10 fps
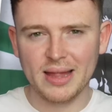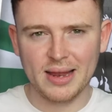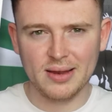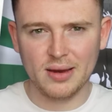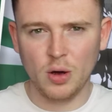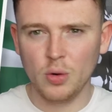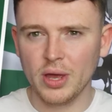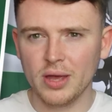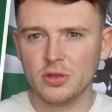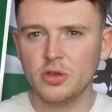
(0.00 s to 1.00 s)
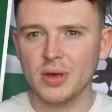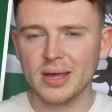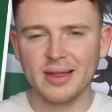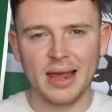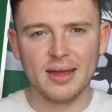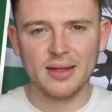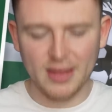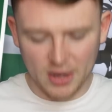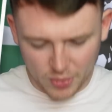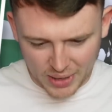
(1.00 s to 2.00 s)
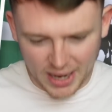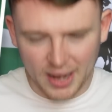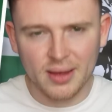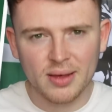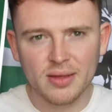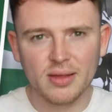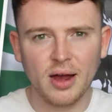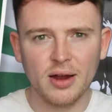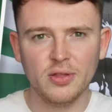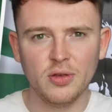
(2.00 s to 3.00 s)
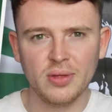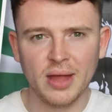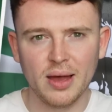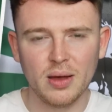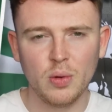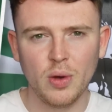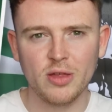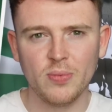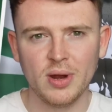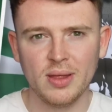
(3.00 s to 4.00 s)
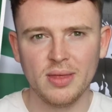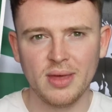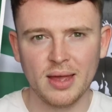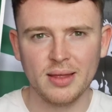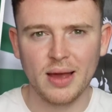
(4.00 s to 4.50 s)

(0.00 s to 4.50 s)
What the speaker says: didn't all get too excited there when I started doing that whispering thing.